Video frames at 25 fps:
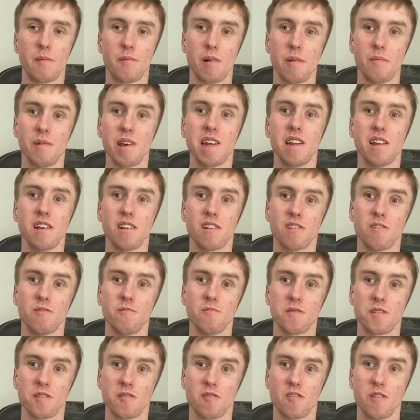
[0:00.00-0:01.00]
main issue
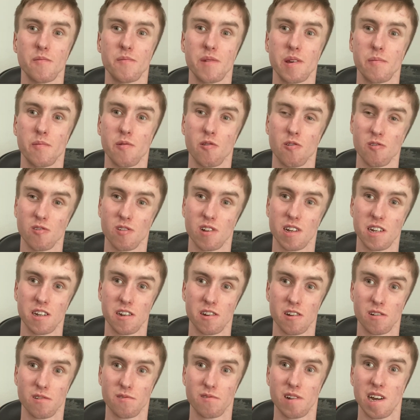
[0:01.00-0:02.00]
is going to be purging
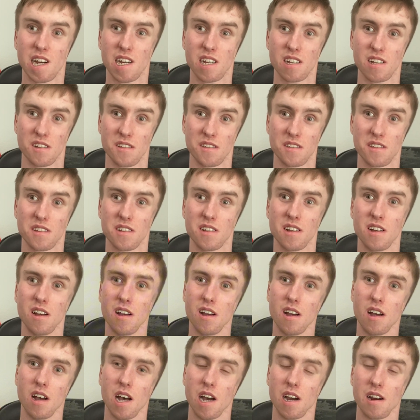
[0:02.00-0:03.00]
distractions.
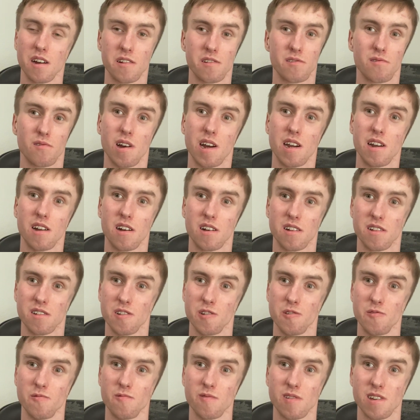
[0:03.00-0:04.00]
I'm going to try not
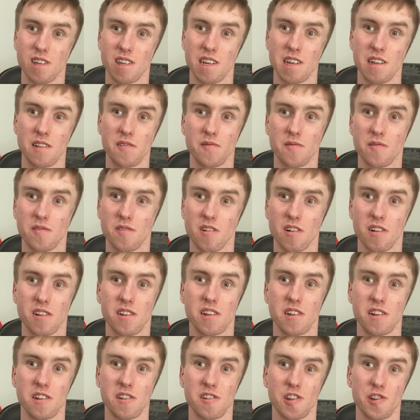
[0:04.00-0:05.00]
to get sucked
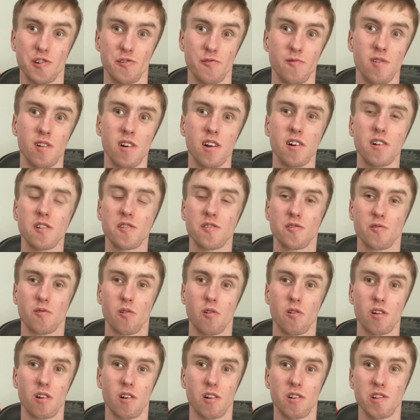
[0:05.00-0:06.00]
into
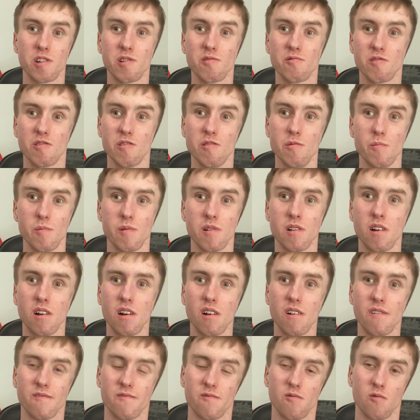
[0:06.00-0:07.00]
scrolling on YouTube
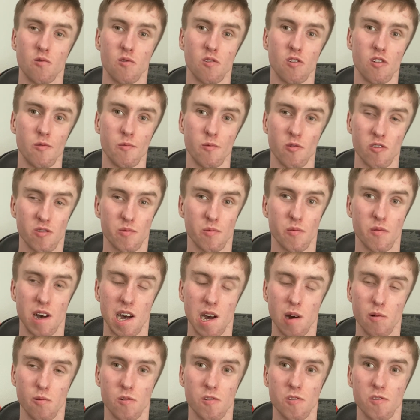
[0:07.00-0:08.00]
for multiple
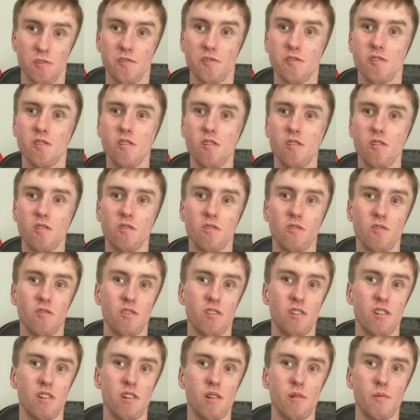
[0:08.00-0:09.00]
hours,
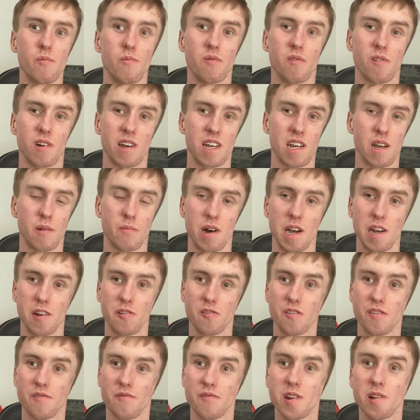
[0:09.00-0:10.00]
or playing a
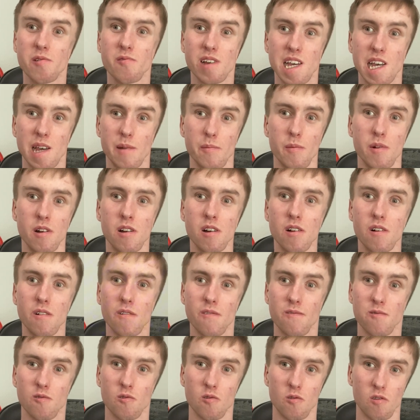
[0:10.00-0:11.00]
mindless video game
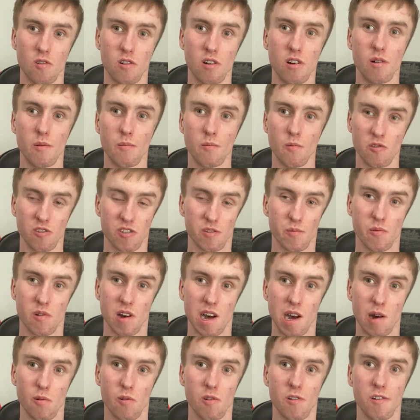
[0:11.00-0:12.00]
for multiple
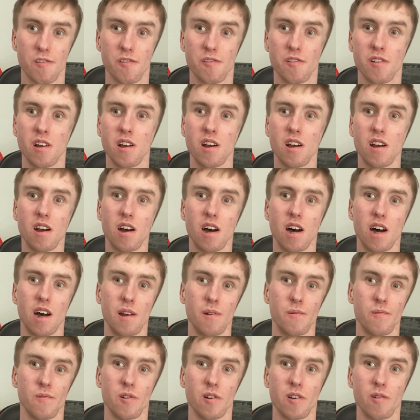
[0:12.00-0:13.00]
hours. I
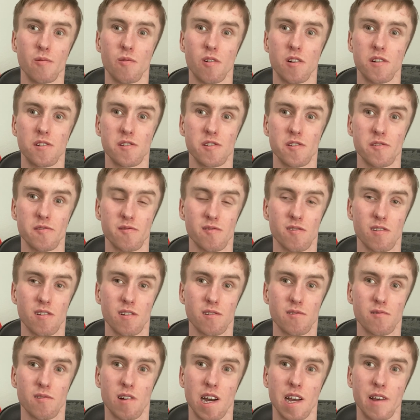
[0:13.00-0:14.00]
really want to just
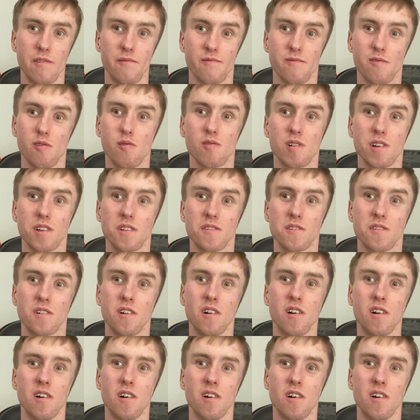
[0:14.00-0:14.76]
try and focus